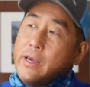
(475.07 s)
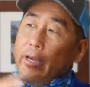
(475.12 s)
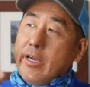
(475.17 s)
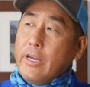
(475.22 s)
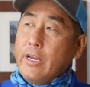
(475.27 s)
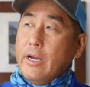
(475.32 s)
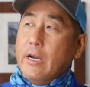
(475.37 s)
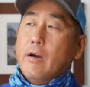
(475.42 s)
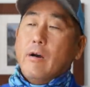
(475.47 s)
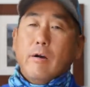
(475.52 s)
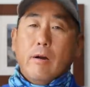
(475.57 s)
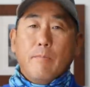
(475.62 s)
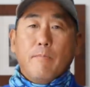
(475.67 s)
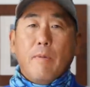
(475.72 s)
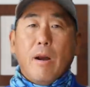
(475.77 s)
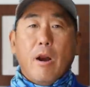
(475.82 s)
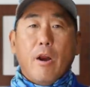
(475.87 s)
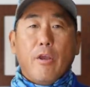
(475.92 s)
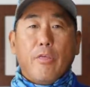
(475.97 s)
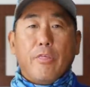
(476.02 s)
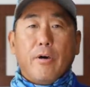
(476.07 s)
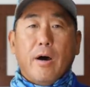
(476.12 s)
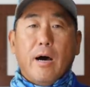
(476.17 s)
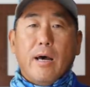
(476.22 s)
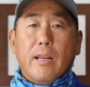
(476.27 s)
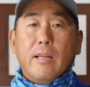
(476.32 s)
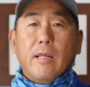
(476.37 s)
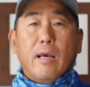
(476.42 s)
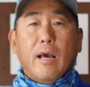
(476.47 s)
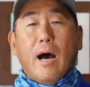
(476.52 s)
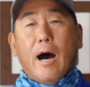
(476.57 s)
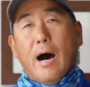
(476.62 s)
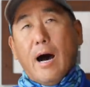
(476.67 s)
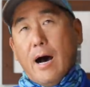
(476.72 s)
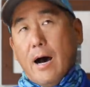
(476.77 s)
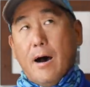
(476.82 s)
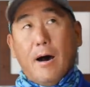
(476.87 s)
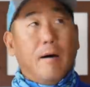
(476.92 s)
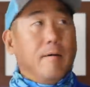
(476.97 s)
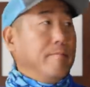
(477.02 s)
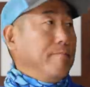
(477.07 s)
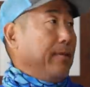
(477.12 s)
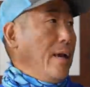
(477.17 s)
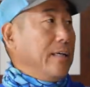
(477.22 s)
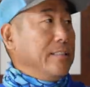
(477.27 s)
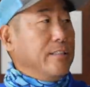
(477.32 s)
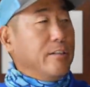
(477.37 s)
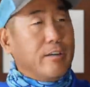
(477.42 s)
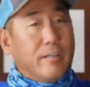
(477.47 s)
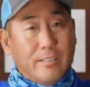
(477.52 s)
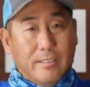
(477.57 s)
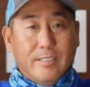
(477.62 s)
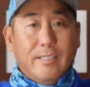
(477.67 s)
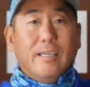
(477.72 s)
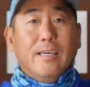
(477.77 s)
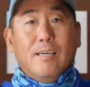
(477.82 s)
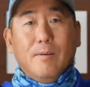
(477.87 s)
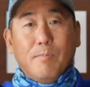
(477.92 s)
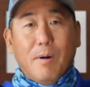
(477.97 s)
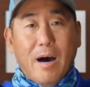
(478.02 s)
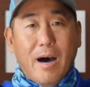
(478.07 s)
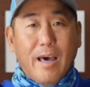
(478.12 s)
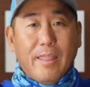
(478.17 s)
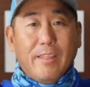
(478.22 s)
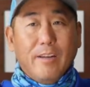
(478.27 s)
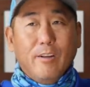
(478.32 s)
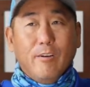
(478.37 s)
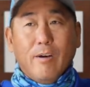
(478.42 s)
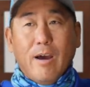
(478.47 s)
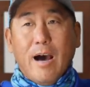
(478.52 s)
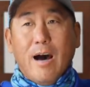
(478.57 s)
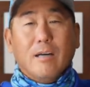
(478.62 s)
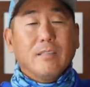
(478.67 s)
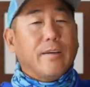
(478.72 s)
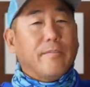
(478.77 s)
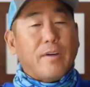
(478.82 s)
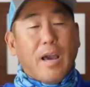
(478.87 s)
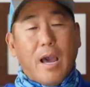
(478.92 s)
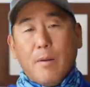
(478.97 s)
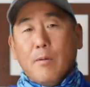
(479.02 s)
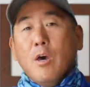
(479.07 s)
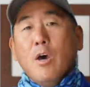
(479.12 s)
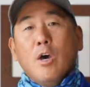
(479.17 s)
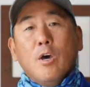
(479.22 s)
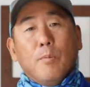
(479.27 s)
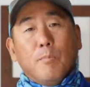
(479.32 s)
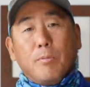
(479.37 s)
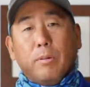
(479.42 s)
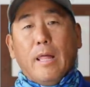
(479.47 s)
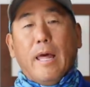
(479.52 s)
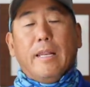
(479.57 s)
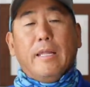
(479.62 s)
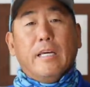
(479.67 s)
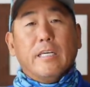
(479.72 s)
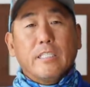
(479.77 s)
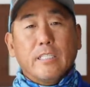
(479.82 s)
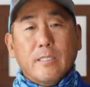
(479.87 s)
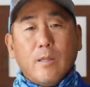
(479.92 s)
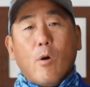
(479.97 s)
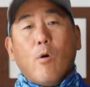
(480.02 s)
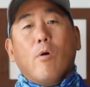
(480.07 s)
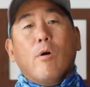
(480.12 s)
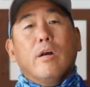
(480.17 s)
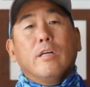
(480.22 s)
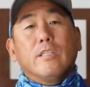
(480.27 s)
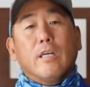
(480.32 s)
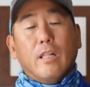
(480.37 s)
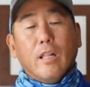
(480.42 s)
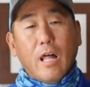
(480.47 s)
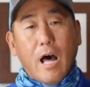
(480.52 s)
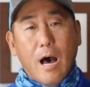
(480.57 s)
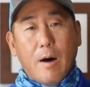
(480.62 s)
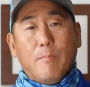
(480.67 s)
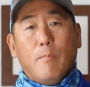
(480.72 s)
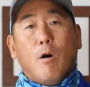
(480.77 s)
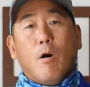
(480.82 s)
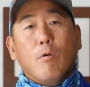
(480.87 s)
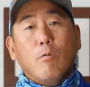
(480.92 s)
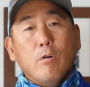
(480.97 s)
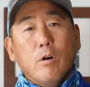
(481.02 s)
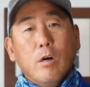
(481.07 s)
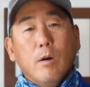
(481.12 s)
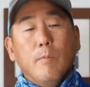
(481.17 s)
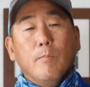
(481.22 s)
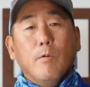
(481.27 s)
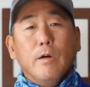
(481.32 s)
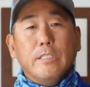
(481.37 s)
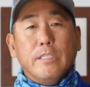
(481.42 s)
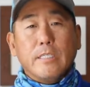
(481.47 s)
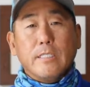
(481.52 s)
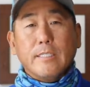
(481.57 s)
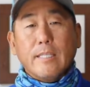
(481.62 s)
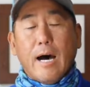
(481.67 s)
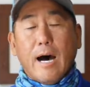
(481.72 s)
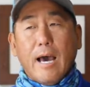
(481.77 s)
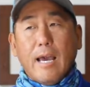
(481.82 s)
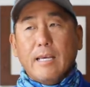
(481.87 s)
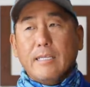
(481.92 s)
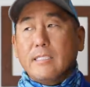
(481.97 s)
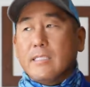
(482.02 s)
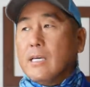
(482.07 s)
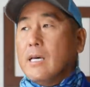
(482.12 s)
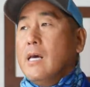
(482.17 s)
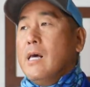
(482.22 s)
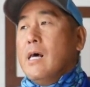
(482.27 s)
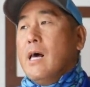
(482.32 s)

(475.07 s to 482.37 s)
Here in Marathon, as you can see by the new house, I've got plenty of storage, a lot more room, which is nice.